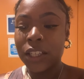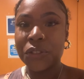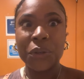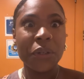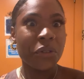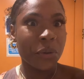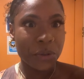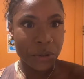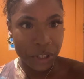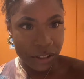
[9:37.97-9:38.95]
So he's an
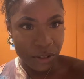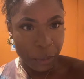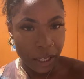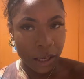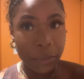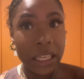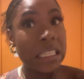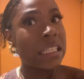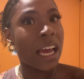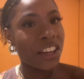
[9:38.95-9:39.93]
older gentleman, but
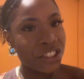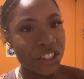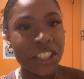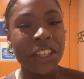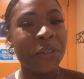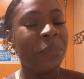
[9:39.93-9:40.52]
he's actually